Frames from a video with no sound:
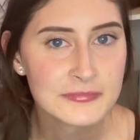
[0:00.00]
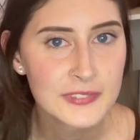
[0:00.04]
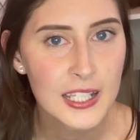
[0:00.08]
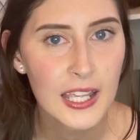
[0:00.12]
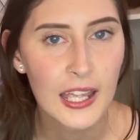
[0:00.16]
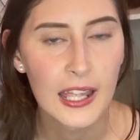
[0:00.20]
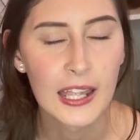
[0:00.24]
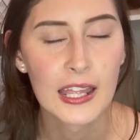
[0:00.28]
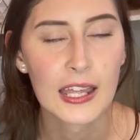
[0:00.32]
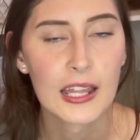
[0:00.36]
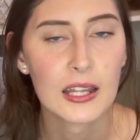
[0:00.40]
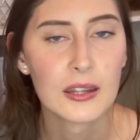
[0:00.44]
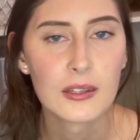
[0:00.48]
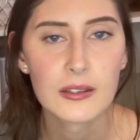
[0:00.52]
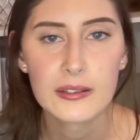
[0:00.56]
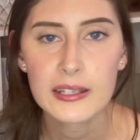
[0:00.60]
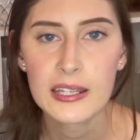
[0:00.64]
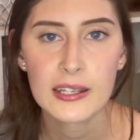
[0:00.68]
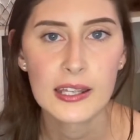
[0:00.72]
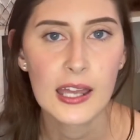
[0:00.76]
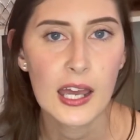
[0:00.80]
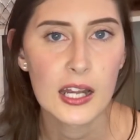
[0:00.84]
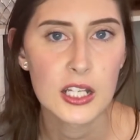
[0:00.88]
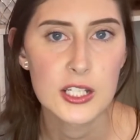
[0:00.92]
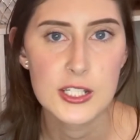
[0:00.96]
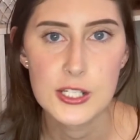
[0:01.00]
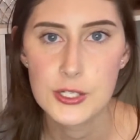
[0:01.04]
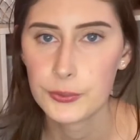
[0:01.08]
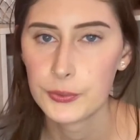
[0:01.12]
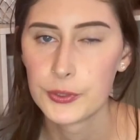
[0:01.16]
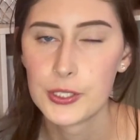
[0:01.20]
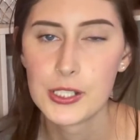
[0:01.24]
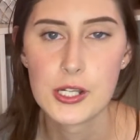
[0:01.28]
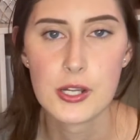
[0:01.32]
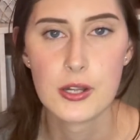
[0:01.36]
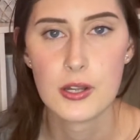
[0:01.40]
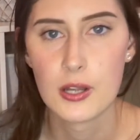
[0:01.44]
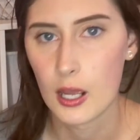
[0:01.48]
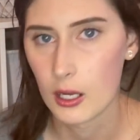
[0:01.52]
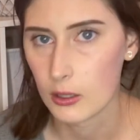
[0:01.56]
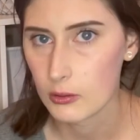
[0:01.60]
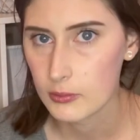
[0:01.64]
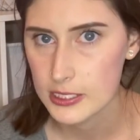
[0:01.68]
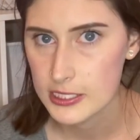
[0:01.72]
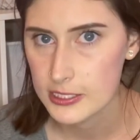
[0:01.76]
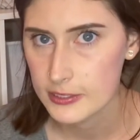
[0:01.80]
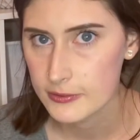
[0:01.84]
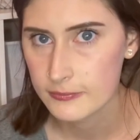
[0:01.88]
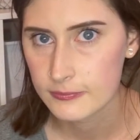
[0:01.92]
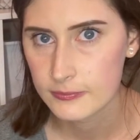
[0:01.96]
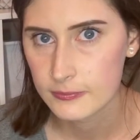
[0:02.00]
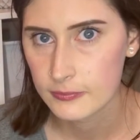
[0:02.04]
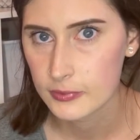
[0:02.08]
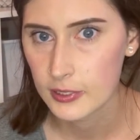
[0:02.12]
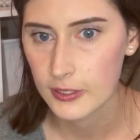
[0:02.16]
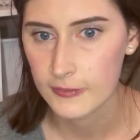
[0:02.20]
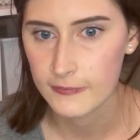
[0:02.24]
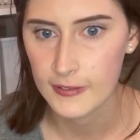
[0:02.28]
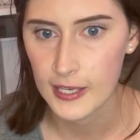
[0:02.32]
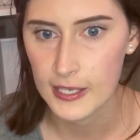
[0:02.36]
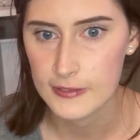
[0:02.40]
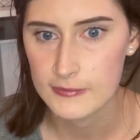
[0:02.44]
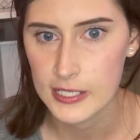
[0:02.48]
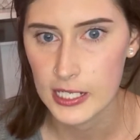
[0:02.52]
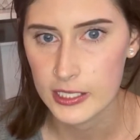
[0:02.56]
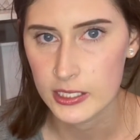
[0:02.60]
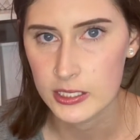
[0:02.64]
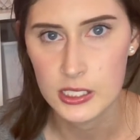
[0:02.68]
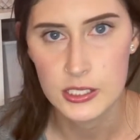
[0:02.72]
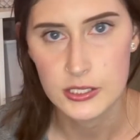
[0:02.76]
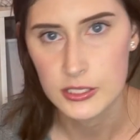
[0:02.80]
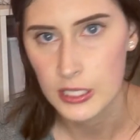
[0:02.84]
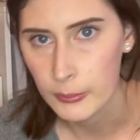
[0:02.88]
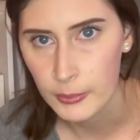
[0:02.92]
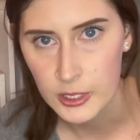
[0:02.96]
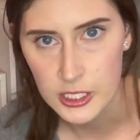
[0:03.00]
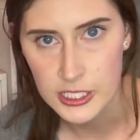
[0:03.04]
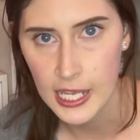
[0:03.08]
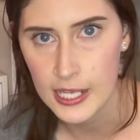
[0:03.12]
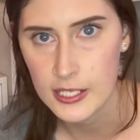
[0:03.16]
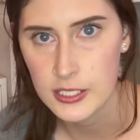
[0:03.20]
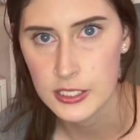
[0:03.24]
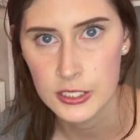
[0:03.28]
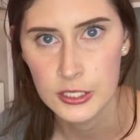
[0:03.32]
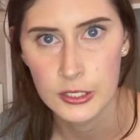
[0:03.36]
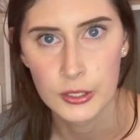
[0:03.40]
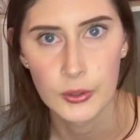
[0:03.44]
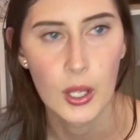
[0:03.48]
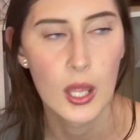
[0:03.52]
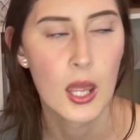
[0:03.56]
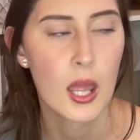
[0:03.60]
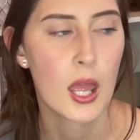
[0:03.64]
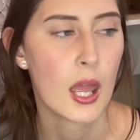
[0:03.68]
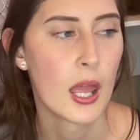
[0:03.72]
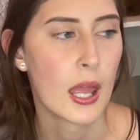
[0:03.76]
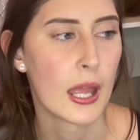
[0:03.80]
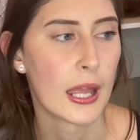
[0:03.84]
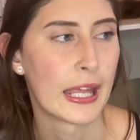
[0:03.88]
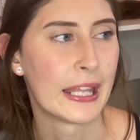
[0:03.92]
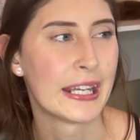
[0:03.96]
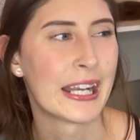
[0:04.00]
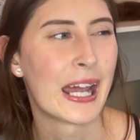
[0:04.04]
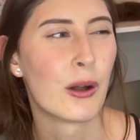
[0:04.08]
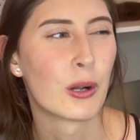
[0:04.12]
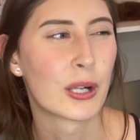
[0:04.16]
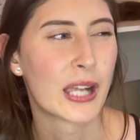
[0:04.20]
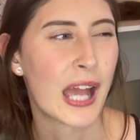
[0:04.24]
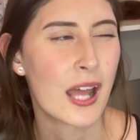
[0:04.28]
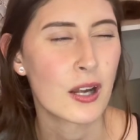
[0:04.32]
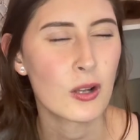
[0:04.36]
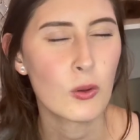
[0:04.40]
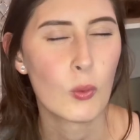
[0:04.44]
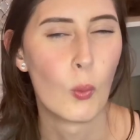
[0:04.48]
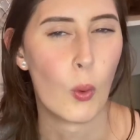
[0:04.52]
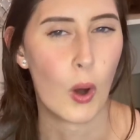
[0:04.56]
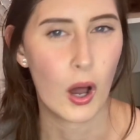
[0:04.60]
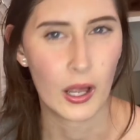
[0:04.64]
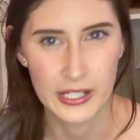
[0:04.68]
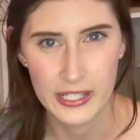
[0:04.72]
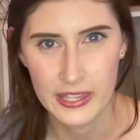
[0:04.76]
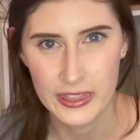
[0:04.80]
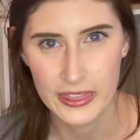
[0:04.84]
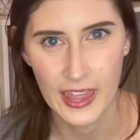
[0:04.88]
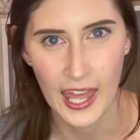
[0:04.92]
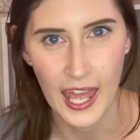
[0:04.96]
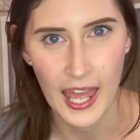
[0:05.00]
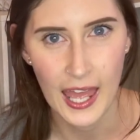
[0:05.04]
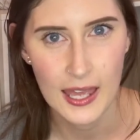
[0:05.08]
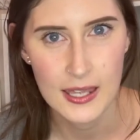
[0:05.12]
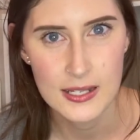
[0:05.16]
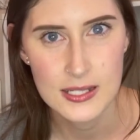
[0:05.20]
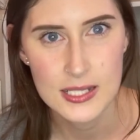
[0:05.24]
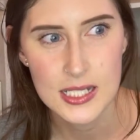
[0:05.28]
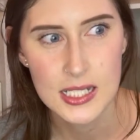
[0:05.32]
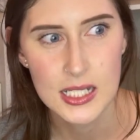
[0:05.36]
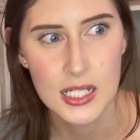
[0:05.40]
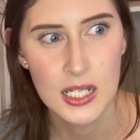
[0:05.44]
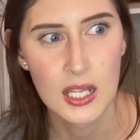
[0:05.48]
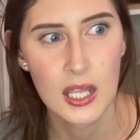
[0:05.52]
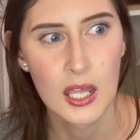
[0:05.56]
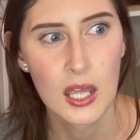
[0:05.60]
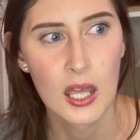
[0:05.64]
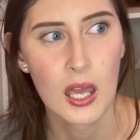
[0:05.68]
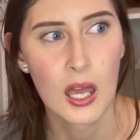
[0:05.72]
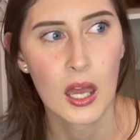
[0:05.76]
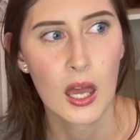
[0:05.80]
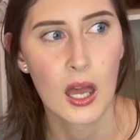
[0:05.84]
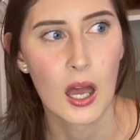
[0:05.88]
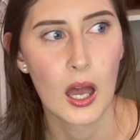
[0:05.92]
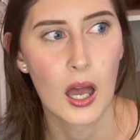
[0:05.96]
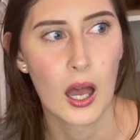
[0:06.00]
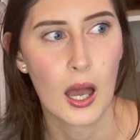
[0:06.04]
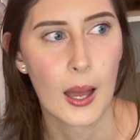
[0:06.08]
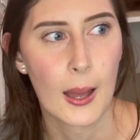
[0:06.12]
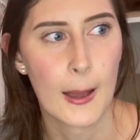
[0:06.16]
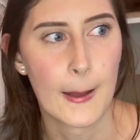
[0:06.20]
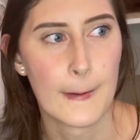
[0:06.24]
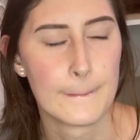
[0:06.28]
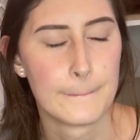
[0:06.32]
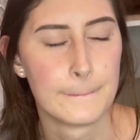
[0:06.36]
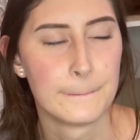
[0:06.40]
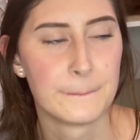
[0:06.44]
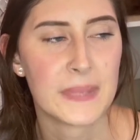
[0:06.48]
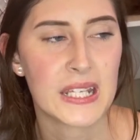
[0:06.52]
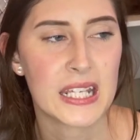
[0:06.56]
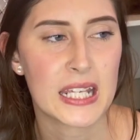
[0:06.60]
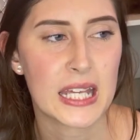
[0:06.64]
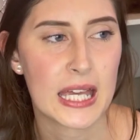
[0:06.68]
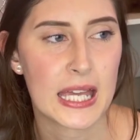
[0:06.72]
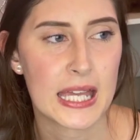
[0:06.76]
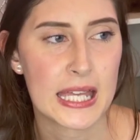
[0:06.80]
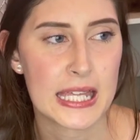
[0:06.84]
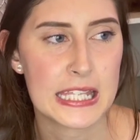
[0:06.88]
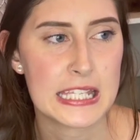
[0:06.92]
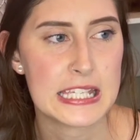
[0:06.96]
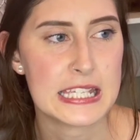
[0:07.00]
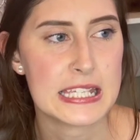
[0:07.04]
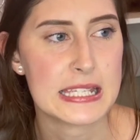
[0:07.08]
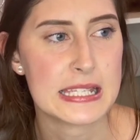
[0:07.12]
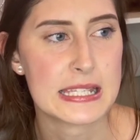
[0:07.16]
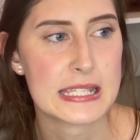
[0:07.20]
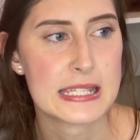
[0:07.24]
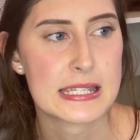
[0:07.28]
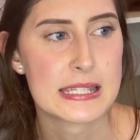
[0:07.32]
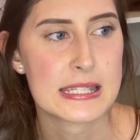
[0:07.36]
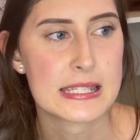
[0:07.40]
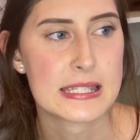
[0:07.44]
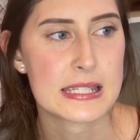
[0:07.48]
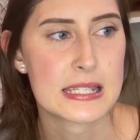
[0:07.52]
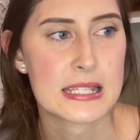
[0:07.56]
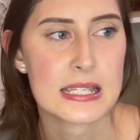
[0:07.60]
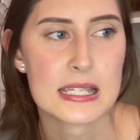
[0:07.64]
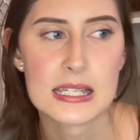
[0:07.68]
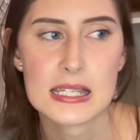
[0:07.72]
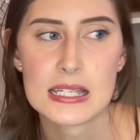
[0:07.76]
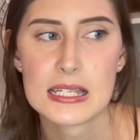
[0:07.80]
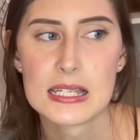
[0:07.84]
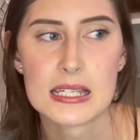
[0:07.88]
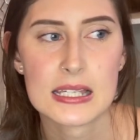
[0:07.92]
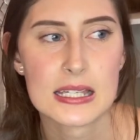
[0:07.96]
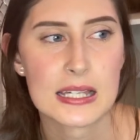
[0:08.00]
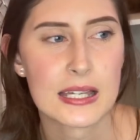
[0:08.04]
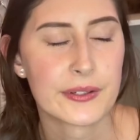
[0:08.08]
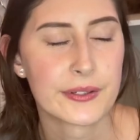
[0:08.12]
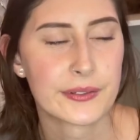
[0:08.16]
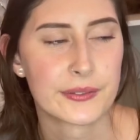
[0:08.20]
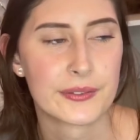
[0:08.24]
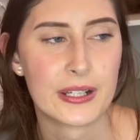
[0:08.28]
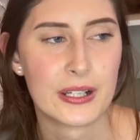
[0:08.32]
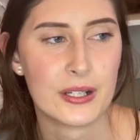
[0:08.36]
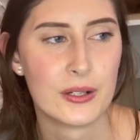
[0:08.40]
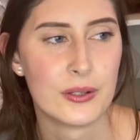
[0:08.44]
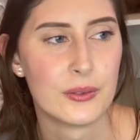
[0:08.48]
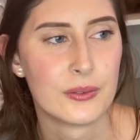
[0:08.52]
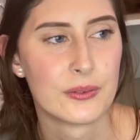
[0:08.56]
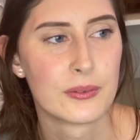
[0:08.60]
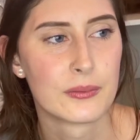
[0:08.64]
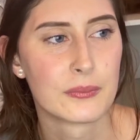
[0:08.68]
And looking at it, you wouldn't know it's a five seconds of summer tattoo and I kind of wanted that um, because I don't know,